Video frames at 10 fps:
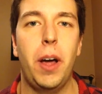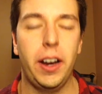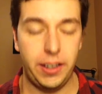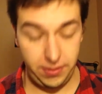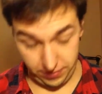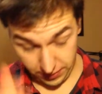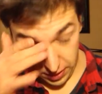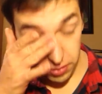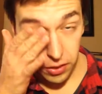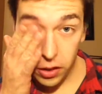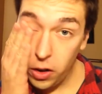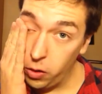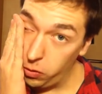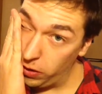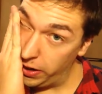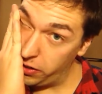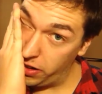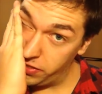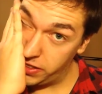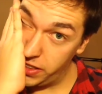pocket of their coat. Why do you
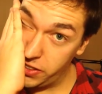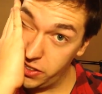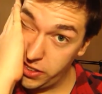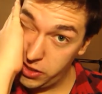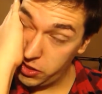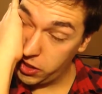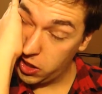have scissors in your